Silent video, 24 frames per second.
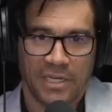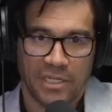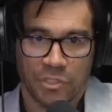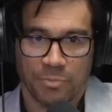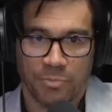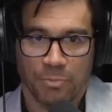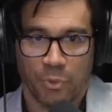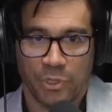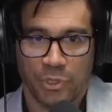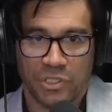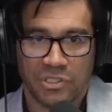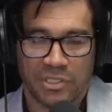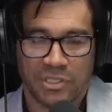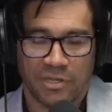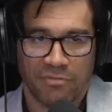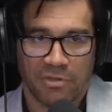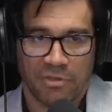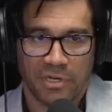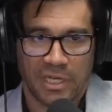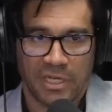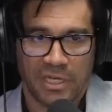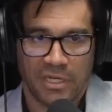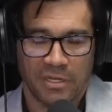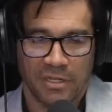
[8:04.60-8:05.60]
is
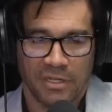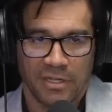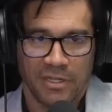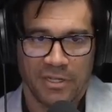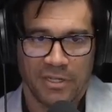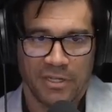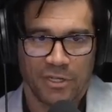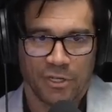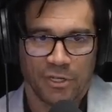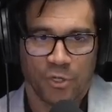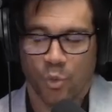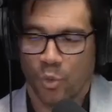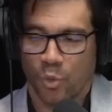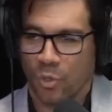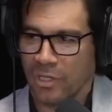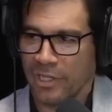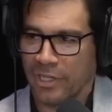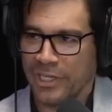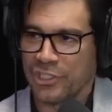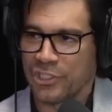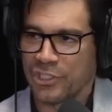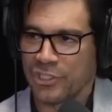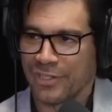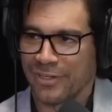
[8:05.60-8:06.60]
0.78
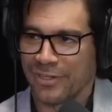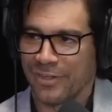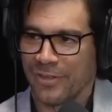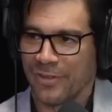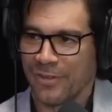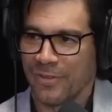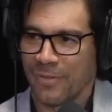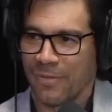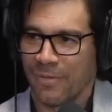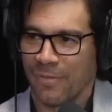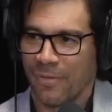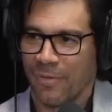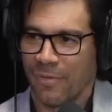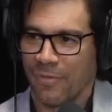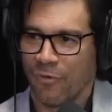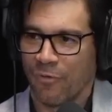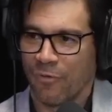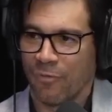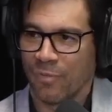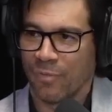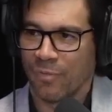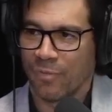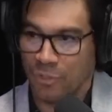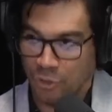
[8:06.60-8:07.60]
correlation.
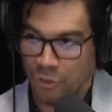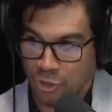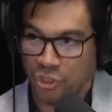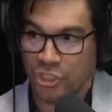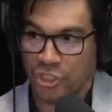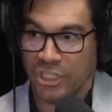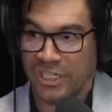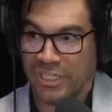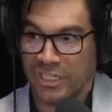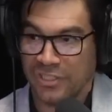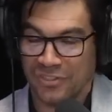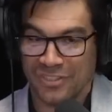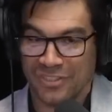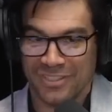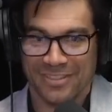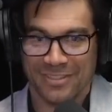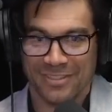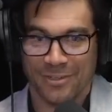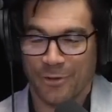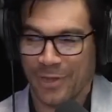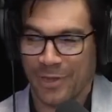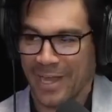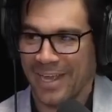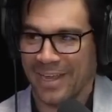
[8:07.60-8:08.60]
Your genes,
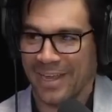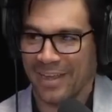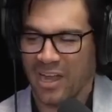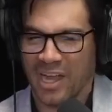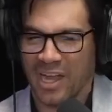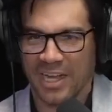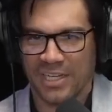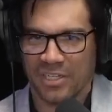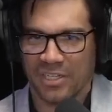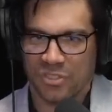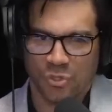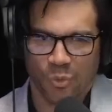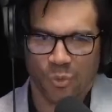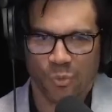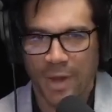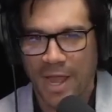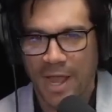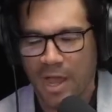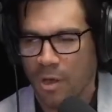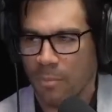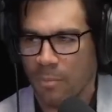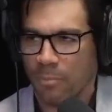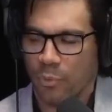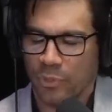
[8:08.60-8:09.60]
okay? Height is
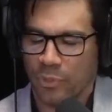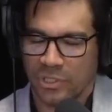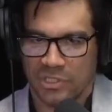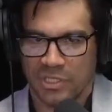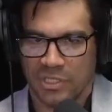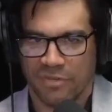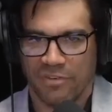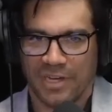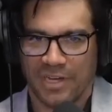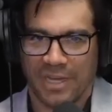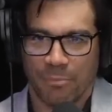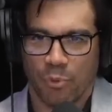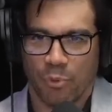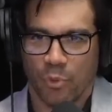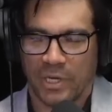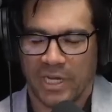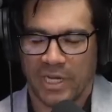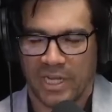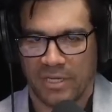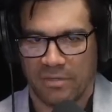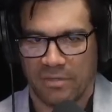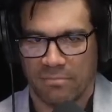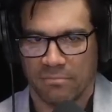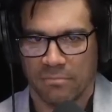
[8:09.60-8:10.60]
around 0.78,
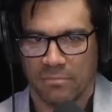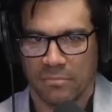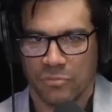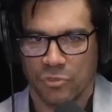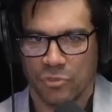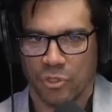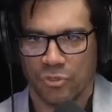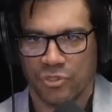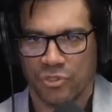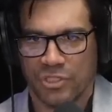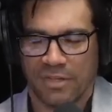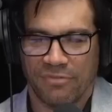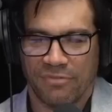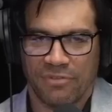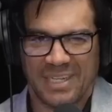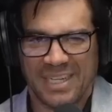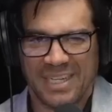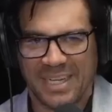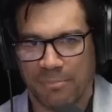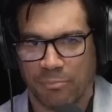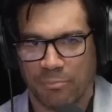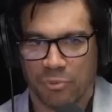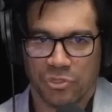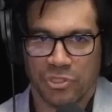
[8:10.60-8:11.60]
0.8. So
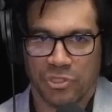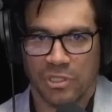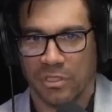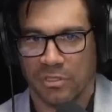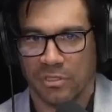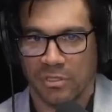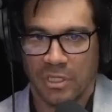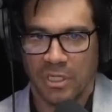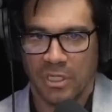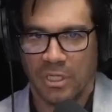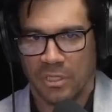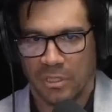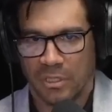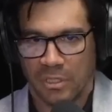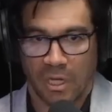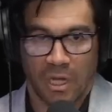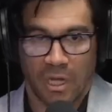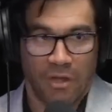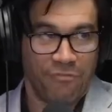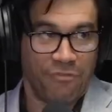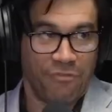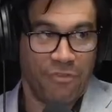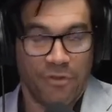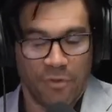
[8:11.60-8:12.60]
78%
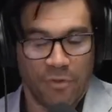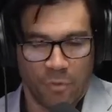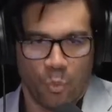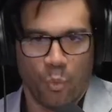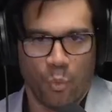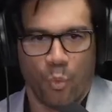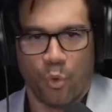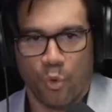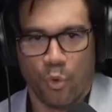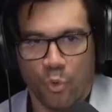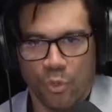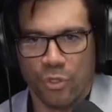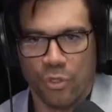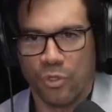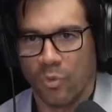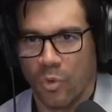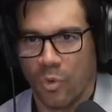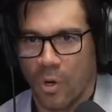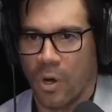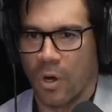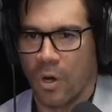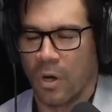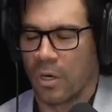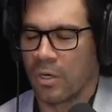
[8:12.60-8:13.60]
of who you
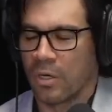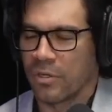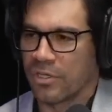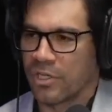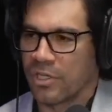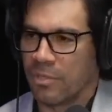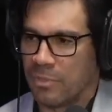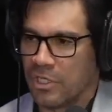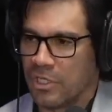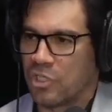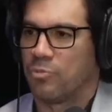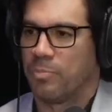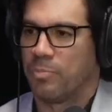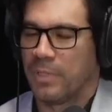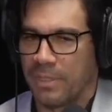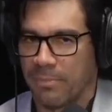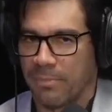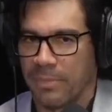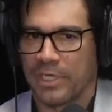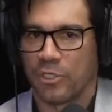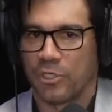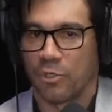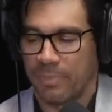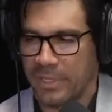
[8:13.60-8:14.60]
are can be explained
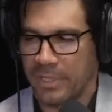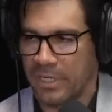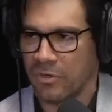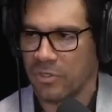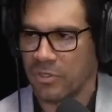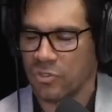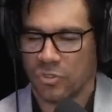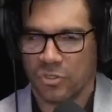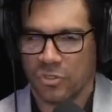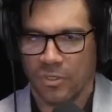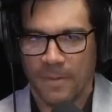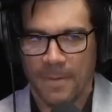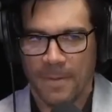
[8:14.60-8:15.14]
by your parents.